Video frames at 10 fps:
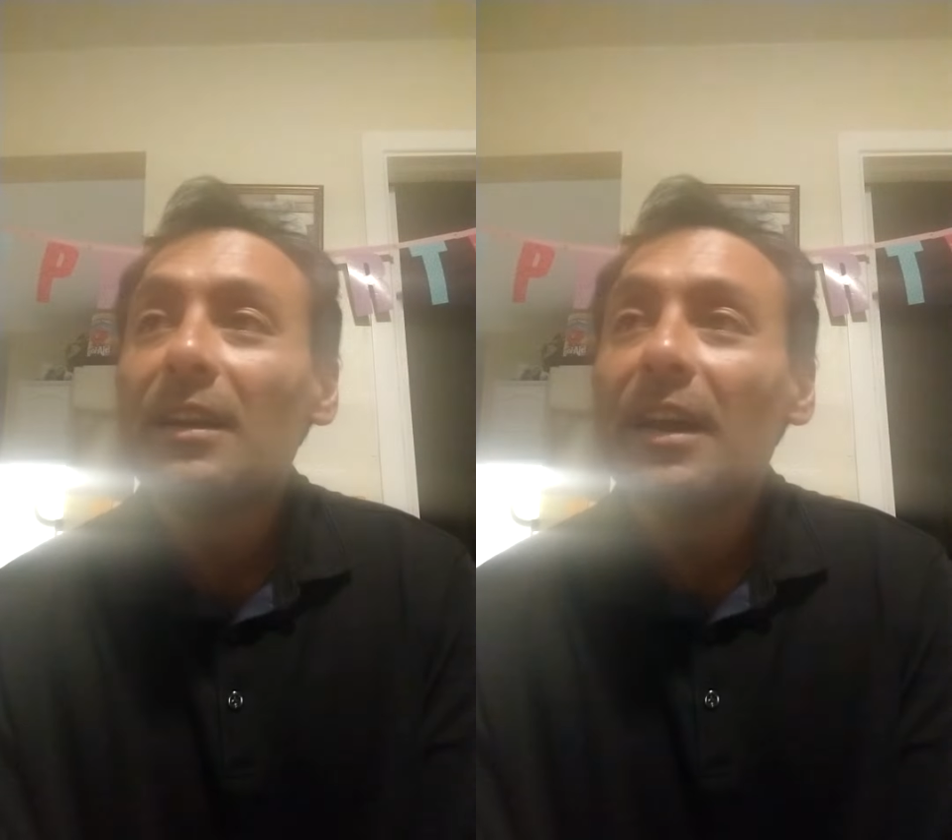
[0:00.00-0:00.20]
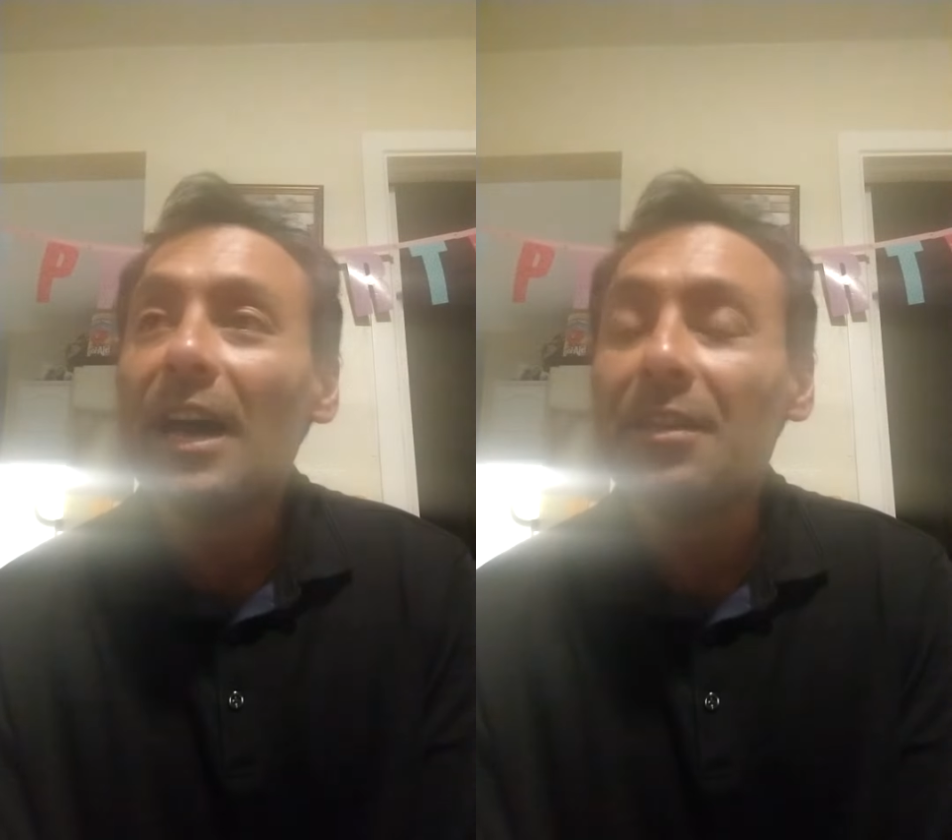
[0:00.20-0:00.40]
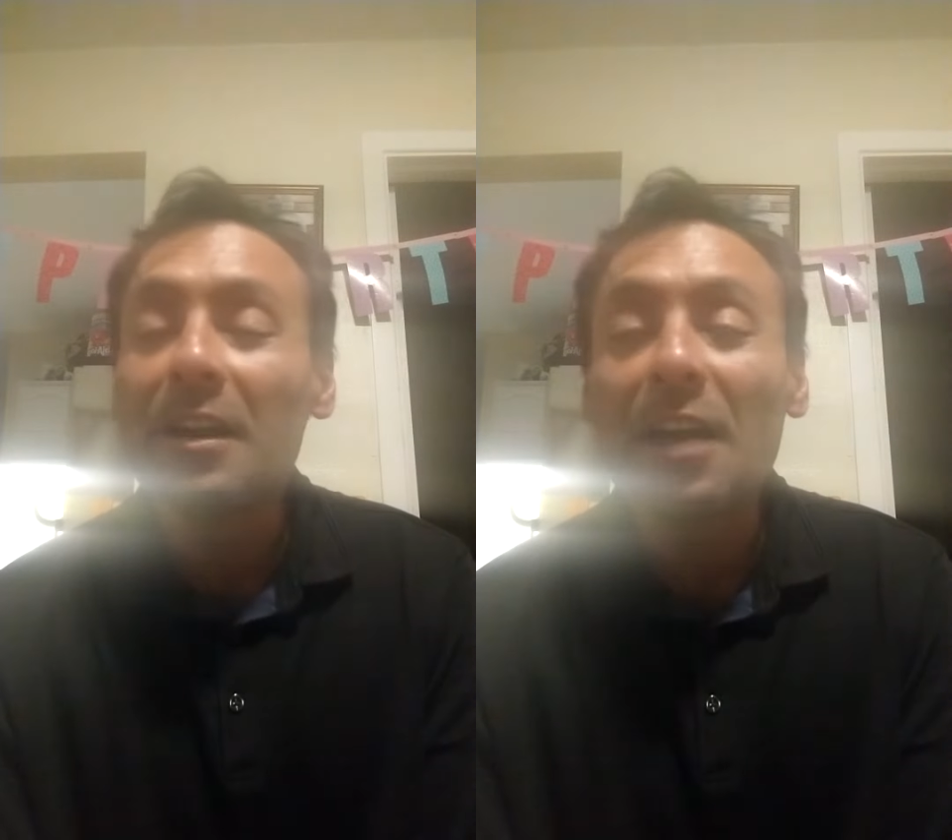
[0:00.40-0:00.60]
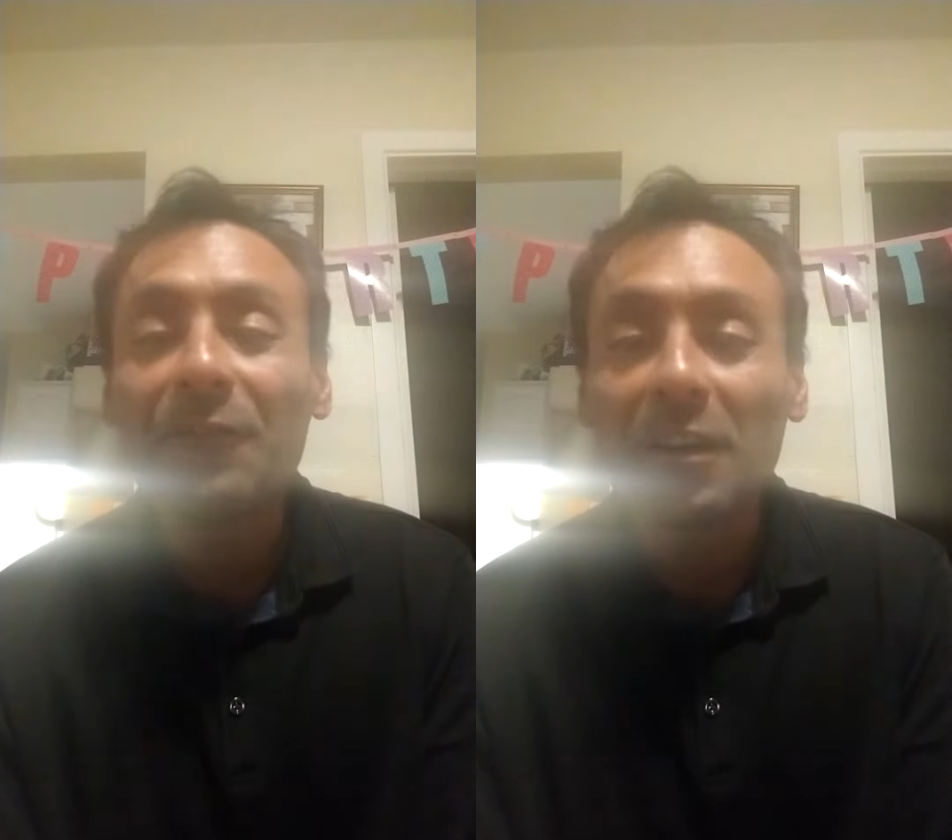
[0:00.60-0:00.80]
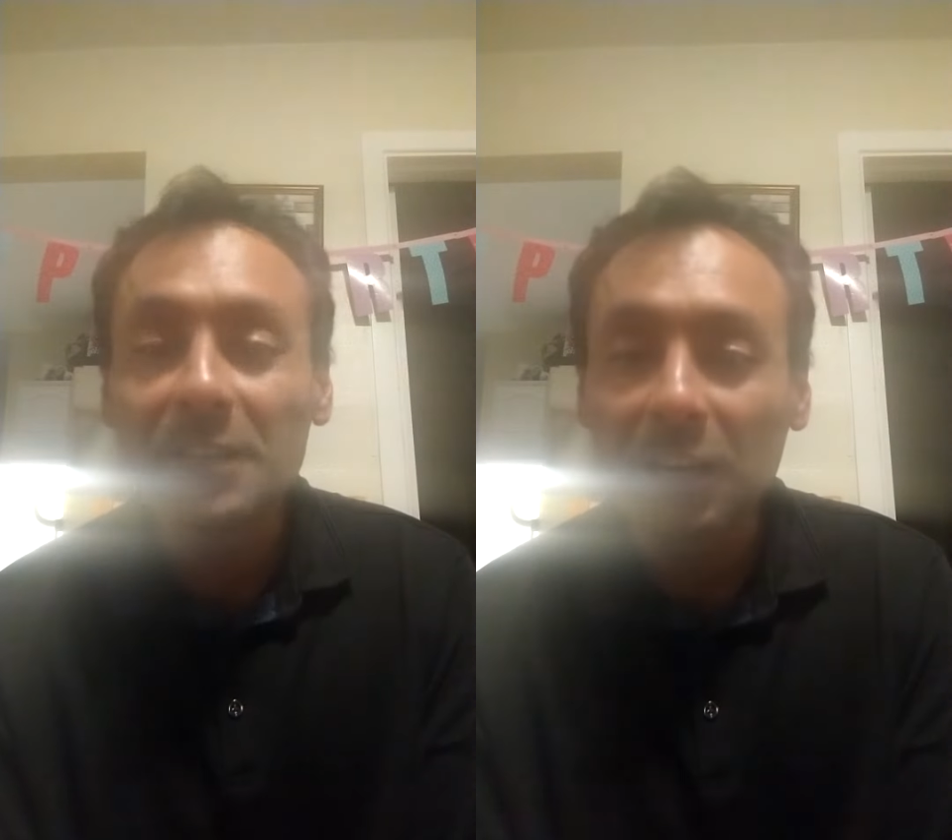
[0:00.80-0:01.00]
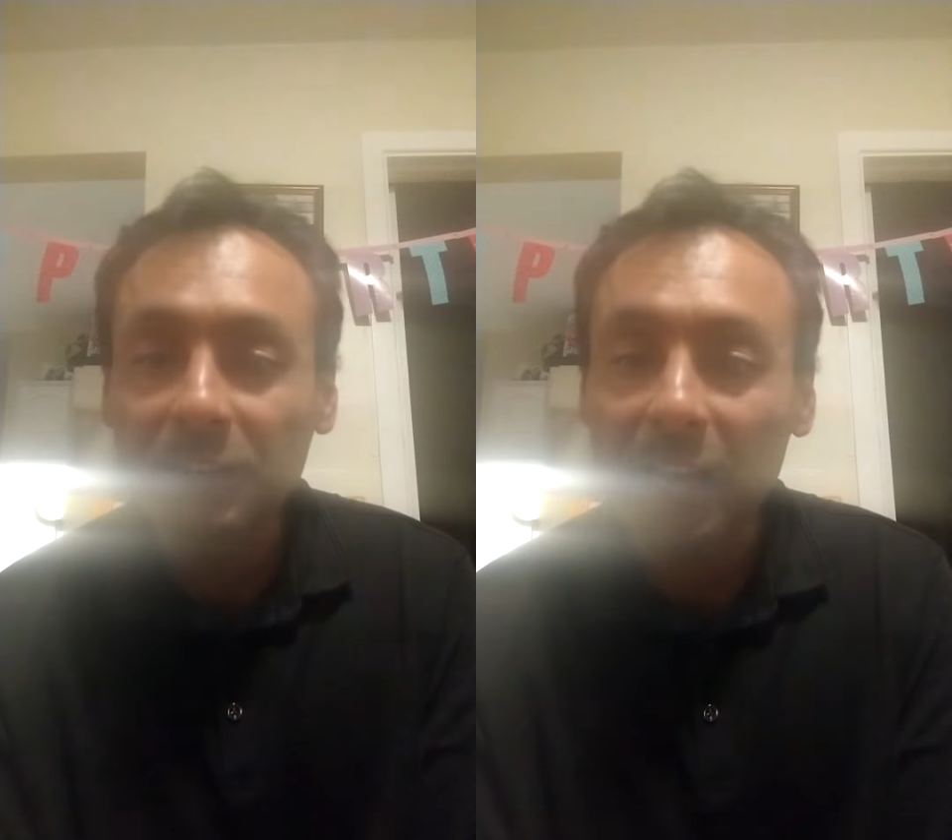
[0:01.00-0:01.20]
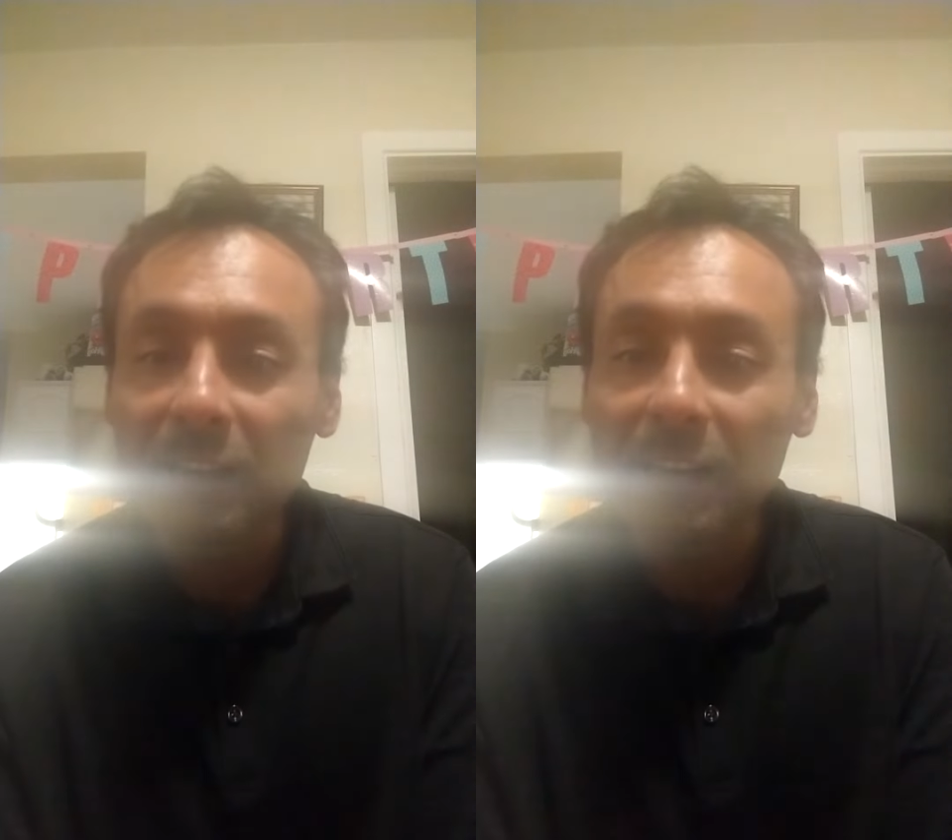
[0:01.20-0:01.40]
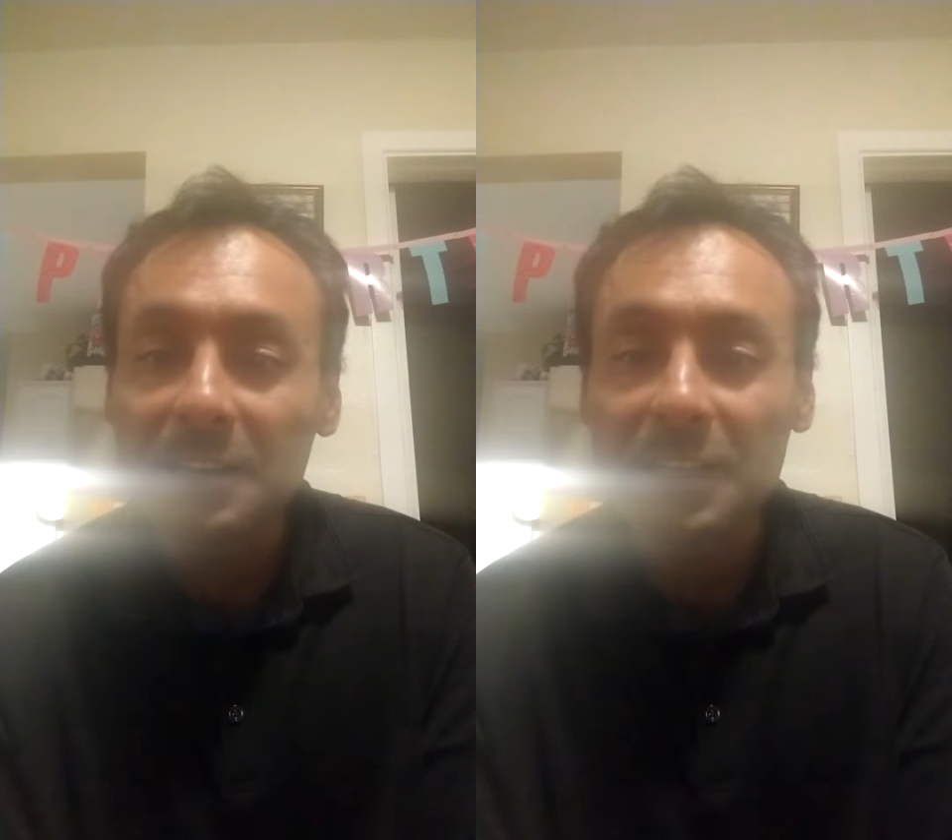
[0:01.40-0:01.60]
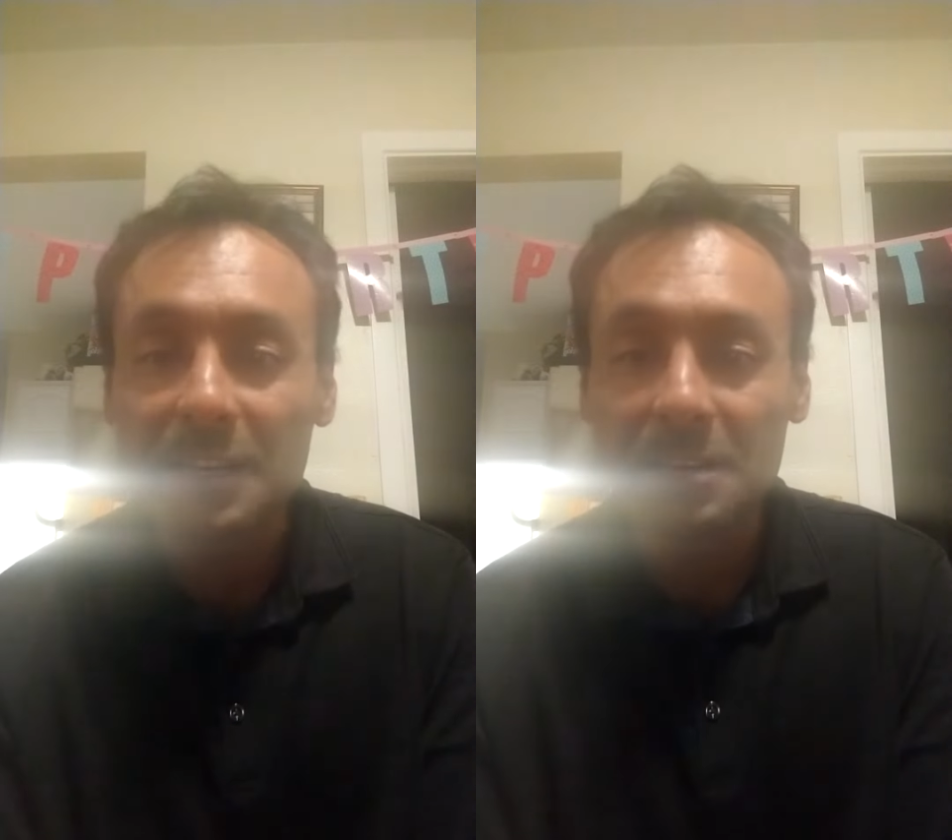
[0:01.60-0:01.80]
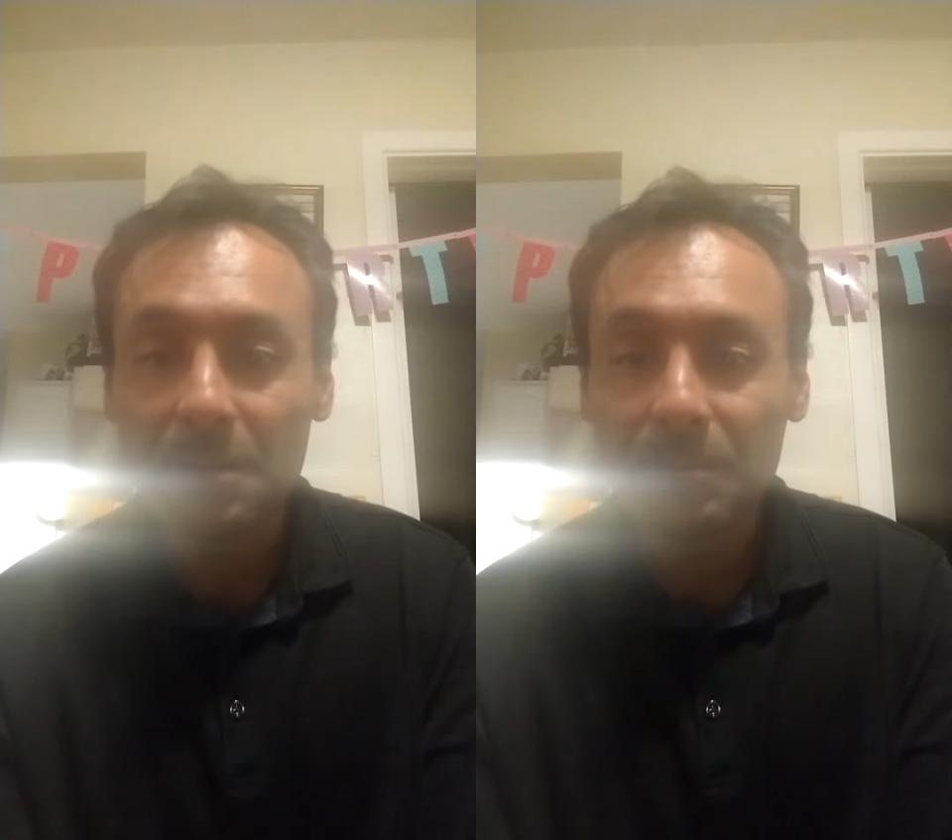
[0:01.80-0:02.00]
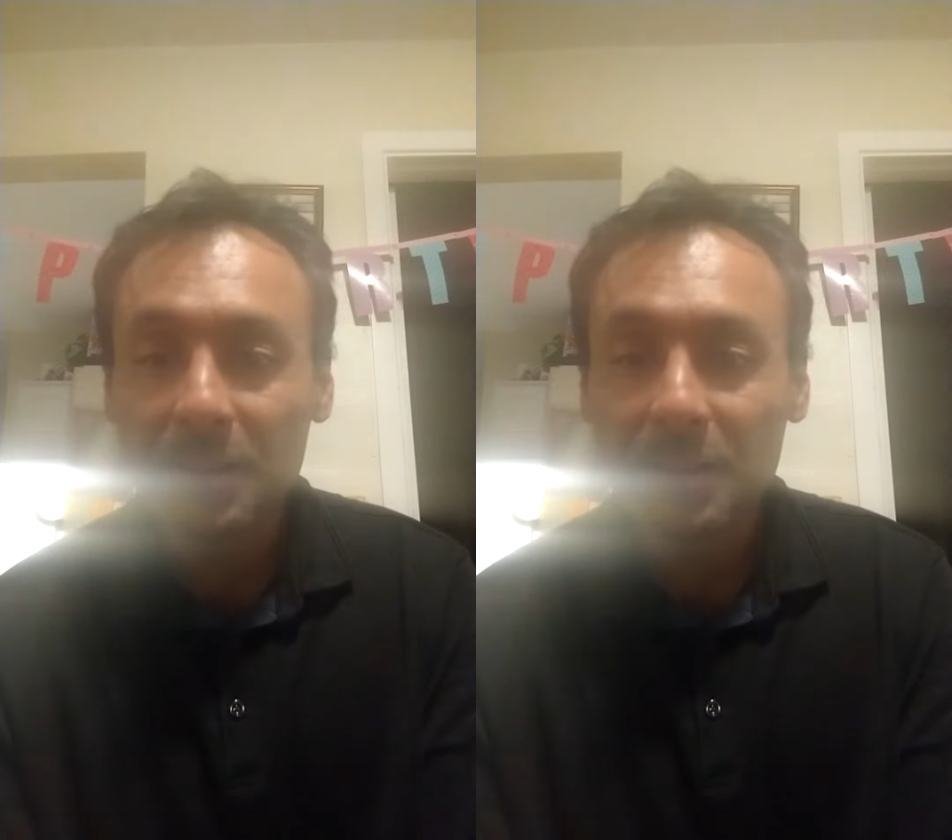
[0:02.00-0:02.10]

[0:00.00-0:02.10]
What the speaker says: And then I found out that London,